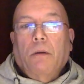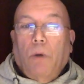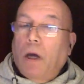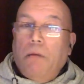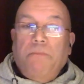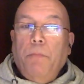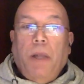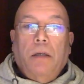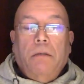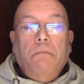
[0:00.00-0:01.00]
Well, I'm from
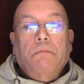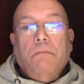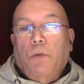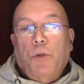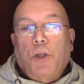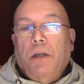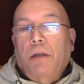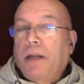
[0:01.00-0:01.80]
London originally.